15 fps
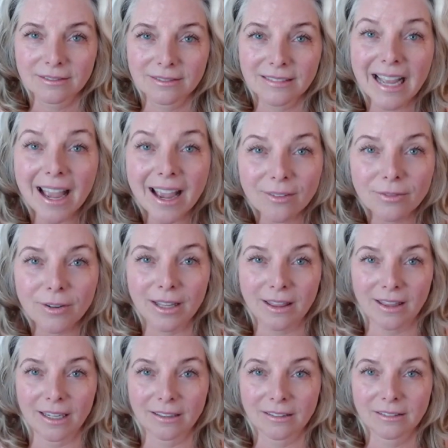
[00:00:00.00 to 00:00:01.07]

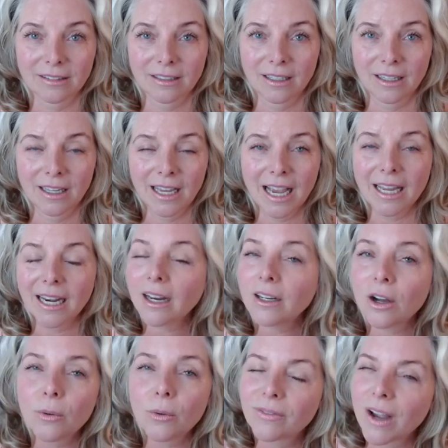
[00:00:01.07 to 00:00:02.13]
Everything. And I know
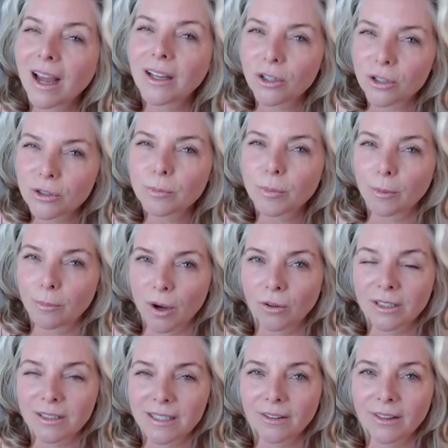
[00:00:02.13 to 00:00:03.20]
we've got huge
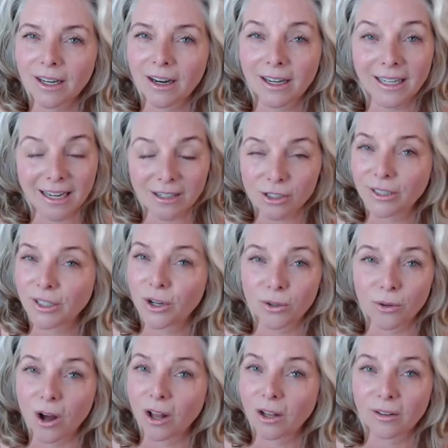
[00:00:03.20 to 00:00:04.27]
proponents out there. I actually know who
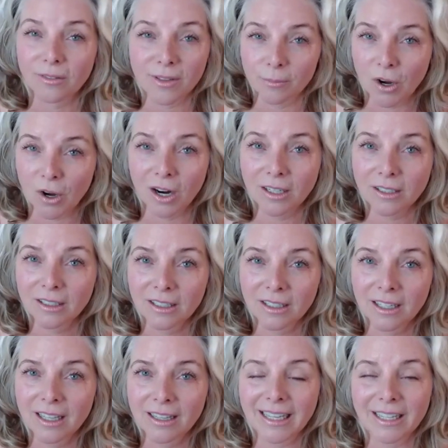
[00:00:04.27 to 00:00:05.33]
all of them are
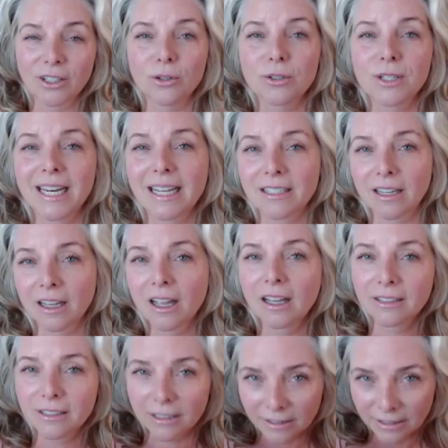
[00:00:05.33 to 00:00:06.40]
that use it as a
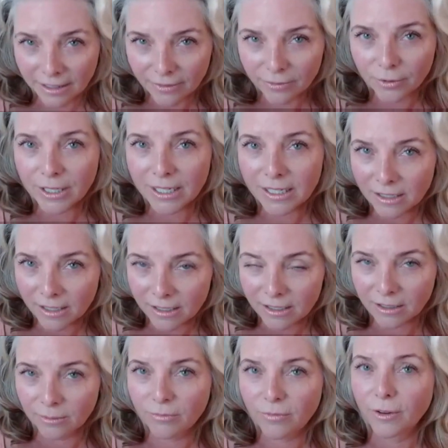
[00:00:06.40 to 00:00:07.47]
delivery
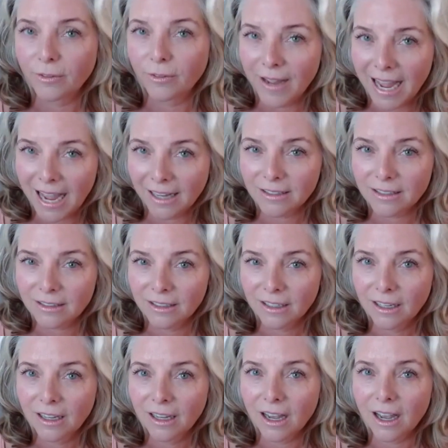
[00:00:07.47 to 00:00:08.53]
system for fats.
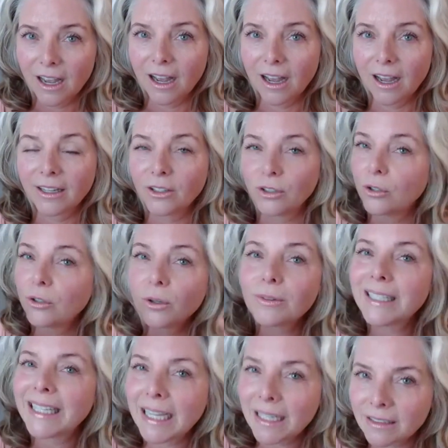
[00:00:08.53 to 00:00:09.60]
You don't
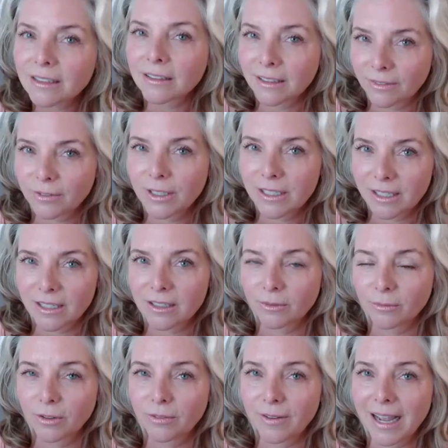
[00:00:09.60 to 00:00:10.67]
need a delivery system
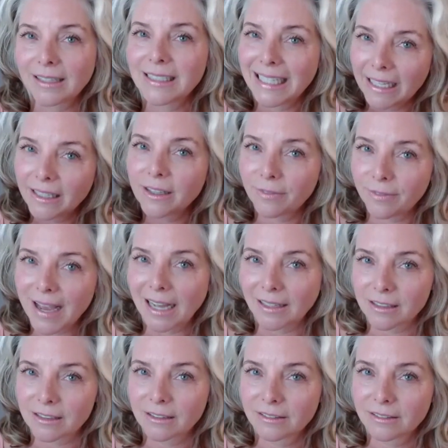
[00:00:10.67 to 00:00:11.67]
for fats. Eat the fats.